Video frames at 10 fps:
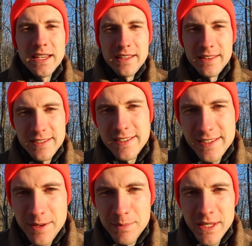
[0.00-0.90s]
This is
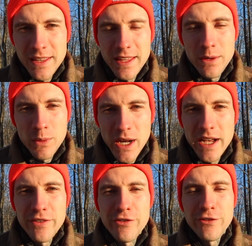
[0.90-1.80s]
something that when
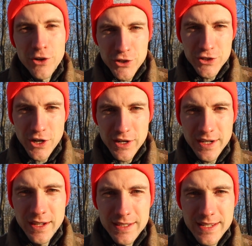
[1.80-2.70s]
I first started
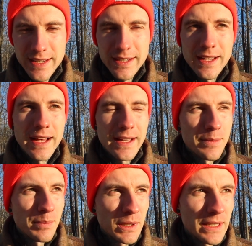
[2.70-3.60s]
hunting, I
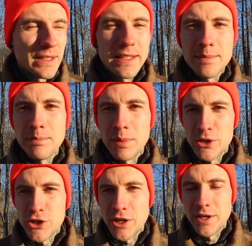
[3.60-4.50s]
completely
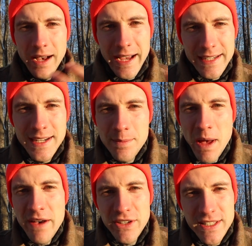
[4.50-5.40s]
butchered. I ended up
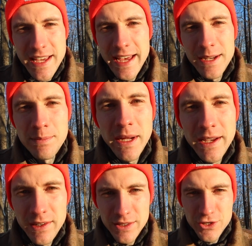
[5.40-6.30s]
having to end my
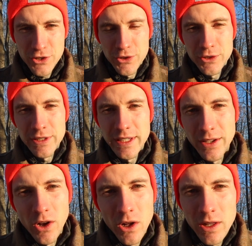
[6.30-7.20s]
hunts early
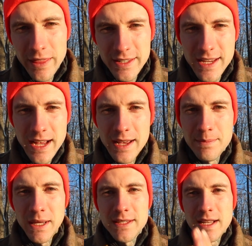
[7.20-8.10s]
all the time
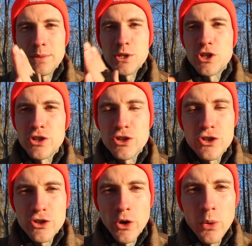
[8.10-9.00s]
because I was just
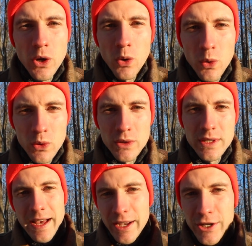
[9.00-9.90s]
so cold.
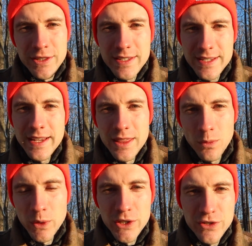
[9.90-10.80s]
I couldn't sit in the
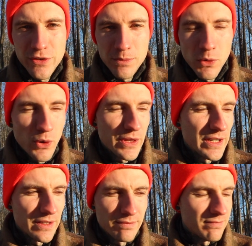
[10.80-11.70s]
woods for more
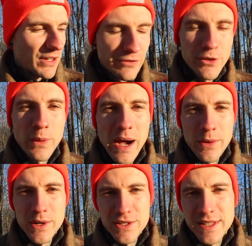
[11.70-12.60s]
than a few
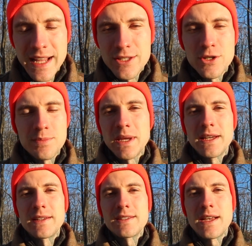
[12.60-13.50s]
hours, and that's just
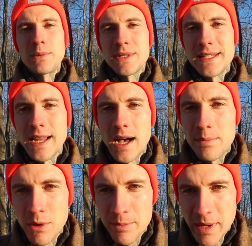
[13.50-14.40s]
because I was
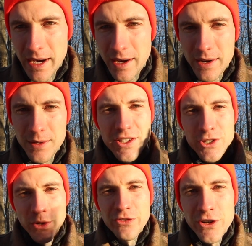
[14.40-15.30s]
not prepared.
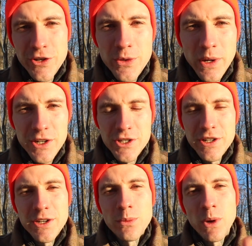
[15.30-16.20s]
So if you're a new hunter
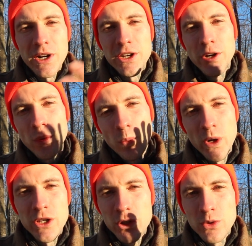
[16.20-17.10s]
and you want to know
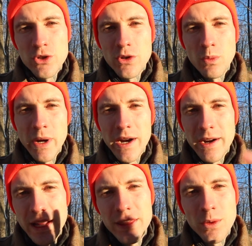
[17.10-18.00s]
what you should wear
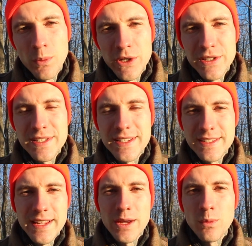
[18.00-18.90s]
in the woods to
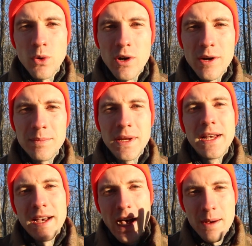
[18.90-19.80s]
stay warm,
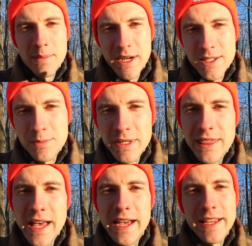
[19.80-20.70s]
I'm gonna explain
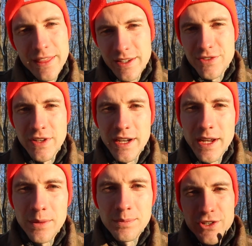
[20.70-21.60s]
that in this
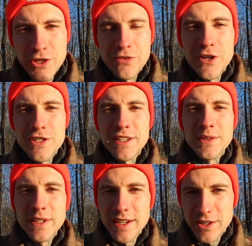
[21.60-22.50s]
video. So the first thing you
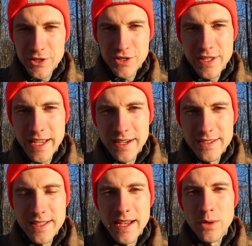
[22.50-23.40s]
need to understand
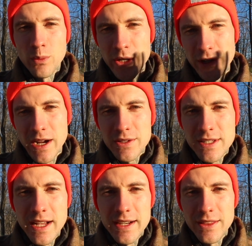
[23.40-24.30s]
is that when you're
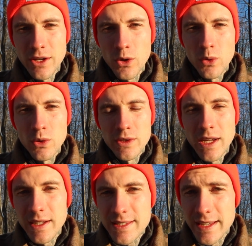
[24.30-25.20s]
outside in the cold
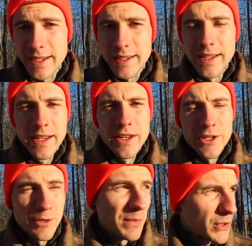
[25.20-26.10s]
hunting,
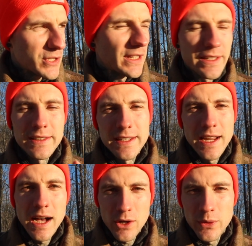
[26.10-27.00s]
you're most likely
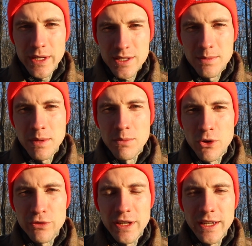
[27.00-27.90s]
not going to be
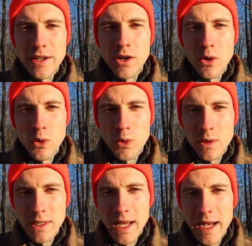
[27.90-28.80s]
moving a whole
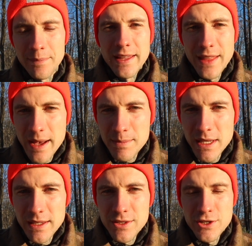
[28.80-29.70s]
lot. And that
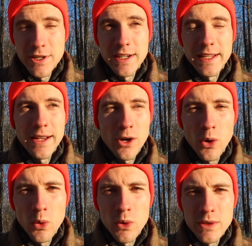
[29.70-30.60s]
means you're gonna get
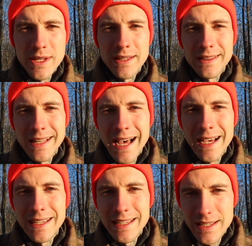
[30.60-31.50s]
cold a
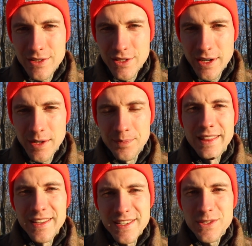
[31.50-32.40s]
lot easier.
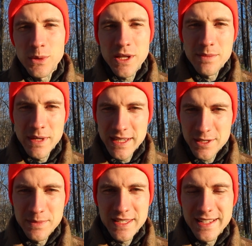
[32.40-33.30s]
This is one of the
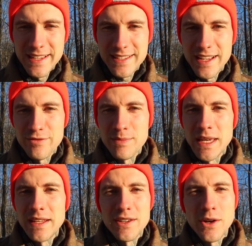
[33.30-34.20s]
biggest mistakes I've
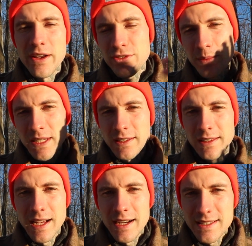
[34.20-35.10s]
made. You know, I've spent a
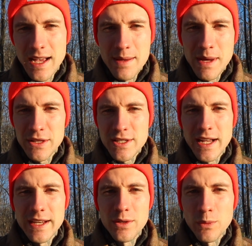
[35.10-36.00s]
lot of time
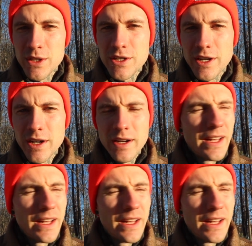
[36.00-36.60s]
outside in winter,